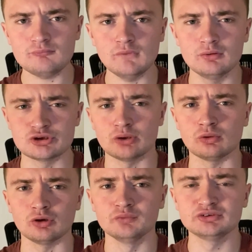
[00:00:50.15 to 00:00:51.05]
who sold
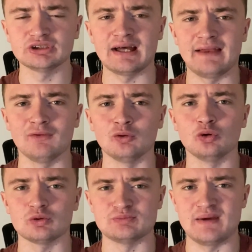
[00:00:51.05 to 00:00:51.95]
gloves and the hook
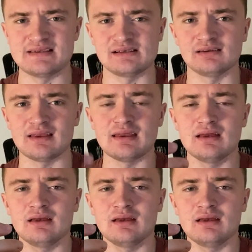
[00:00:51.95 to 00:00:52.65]
was basically